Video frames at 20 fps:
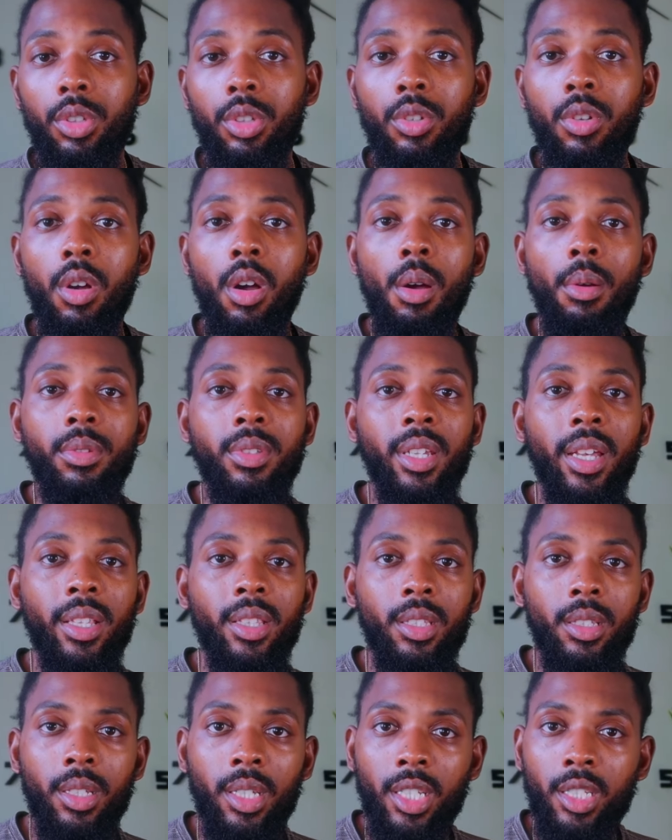You always have
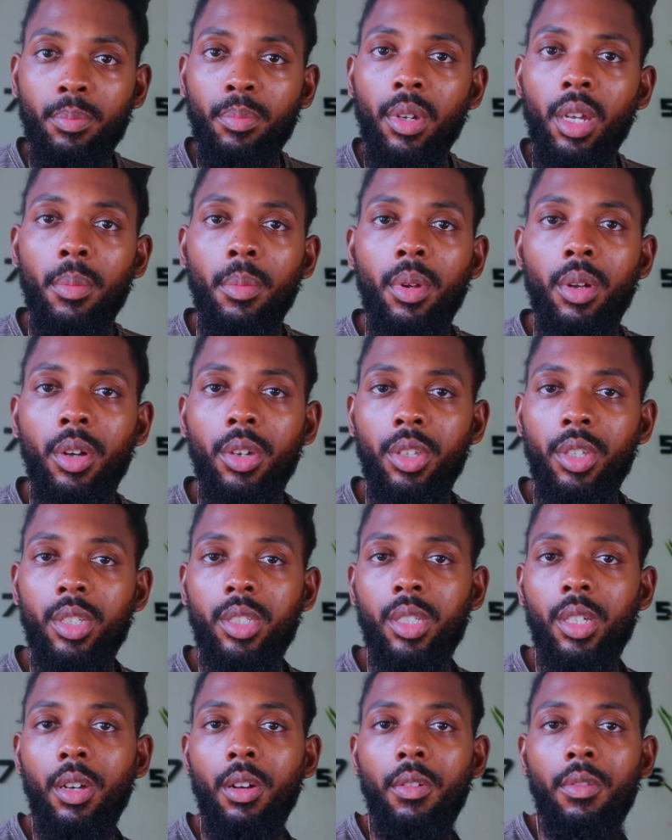to experiment on
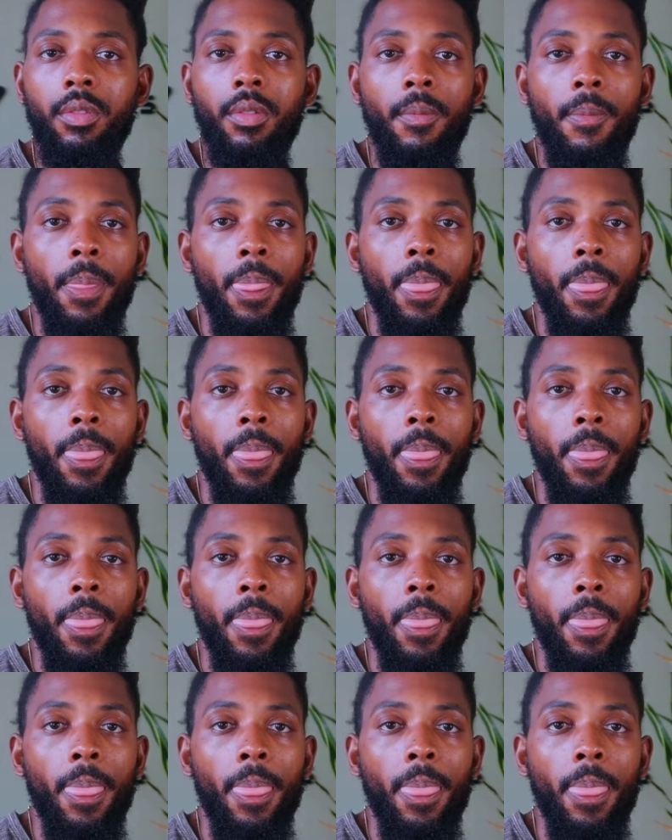yourself.